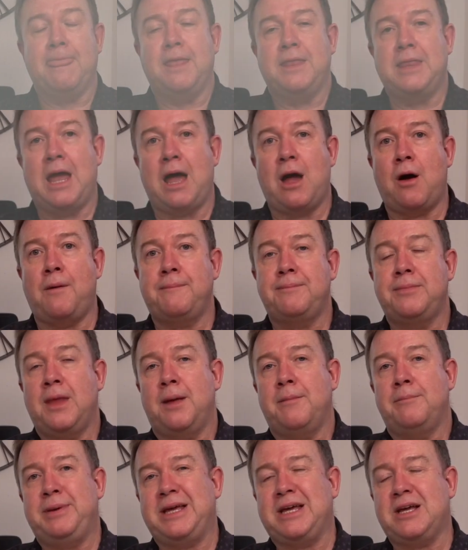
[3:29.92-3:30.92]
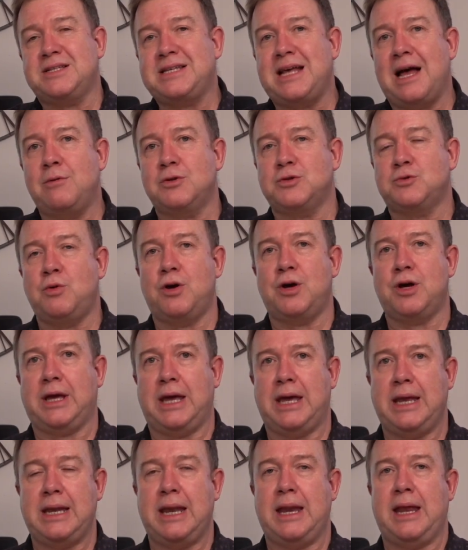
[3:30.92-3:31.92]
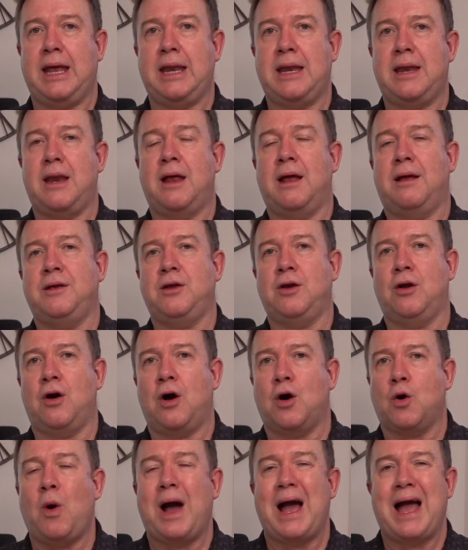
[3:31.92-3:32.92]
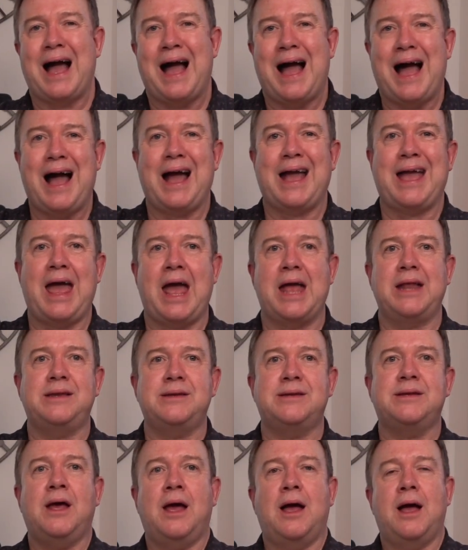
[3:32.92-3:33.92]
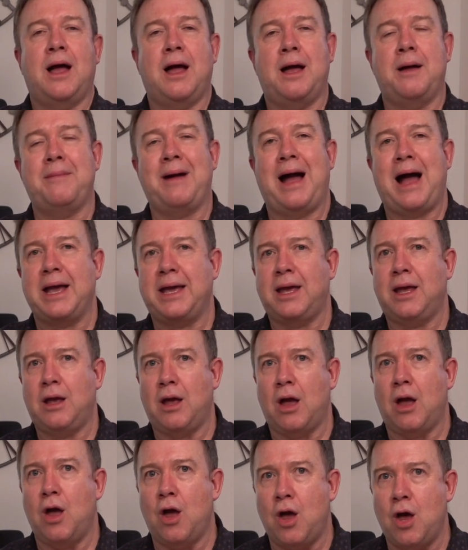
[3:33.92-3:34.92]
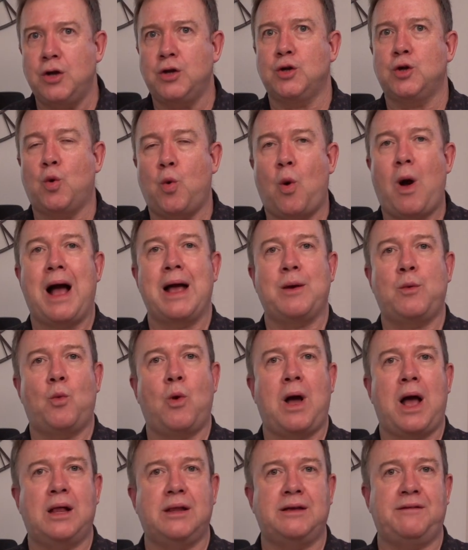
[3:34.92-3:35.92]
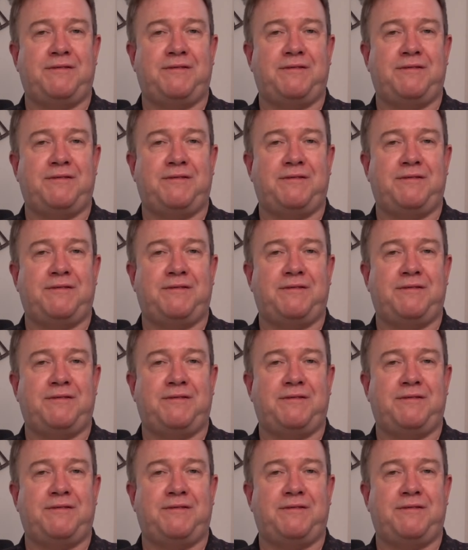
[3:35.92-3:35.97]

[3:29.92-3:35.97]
Now, because I was working in, quite a high end, I earned quite well.